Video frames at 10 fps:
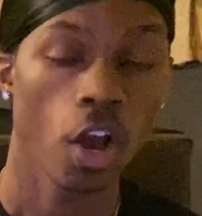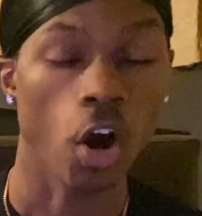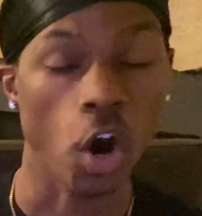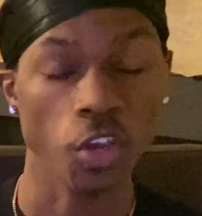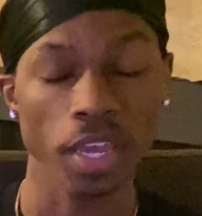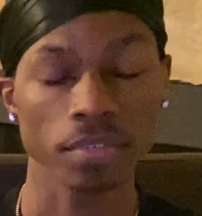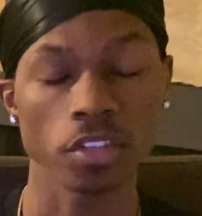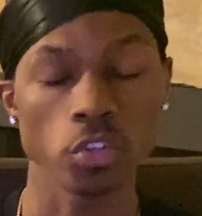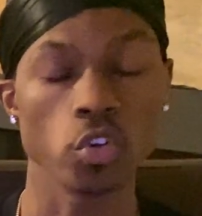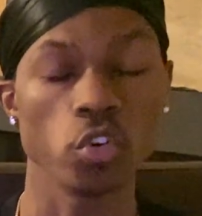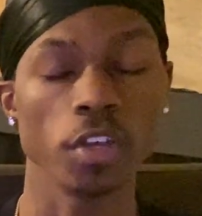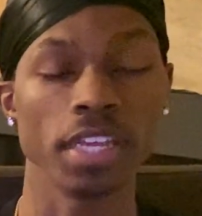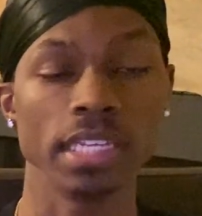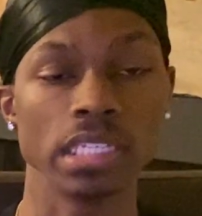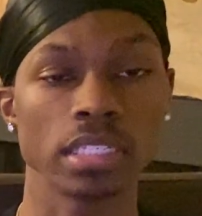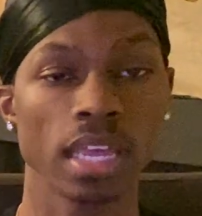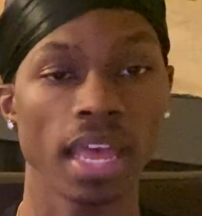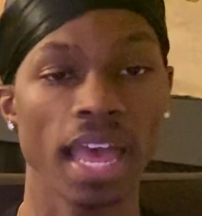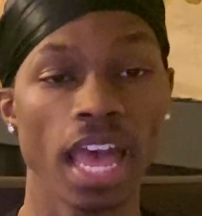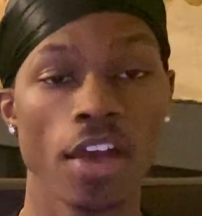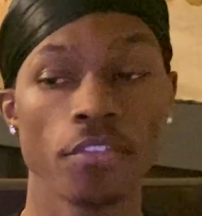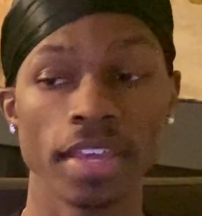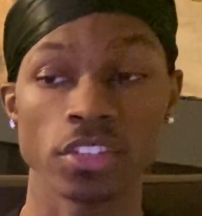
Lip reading: All you have to do is have a